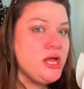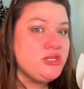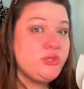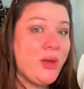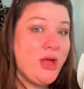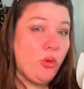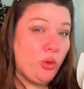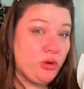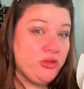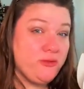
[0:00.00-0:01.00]
so I
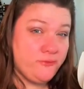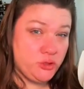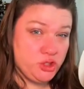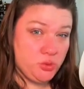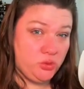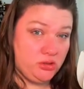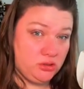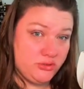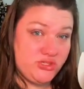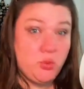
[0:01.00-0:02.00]
ordered the
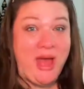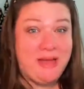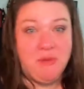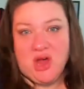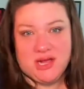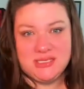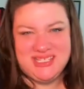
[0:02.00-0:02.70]
virtual swag box.